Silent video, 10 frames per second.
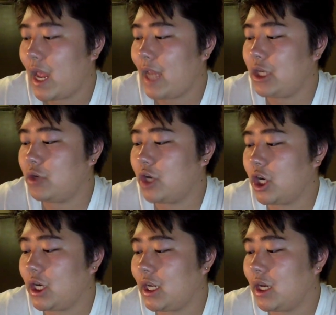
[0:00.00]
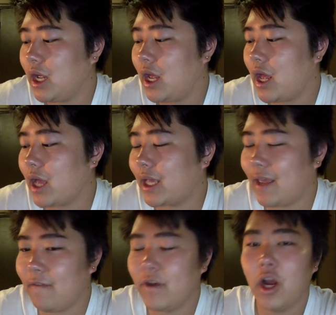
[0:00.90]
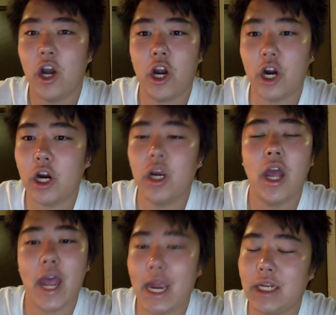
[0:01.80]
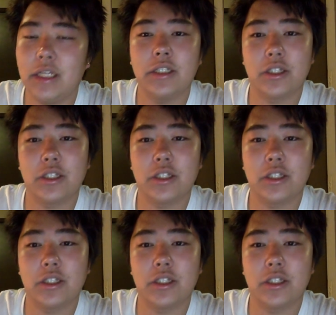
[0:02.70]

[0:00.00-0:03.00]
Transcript: and you couldn't give her any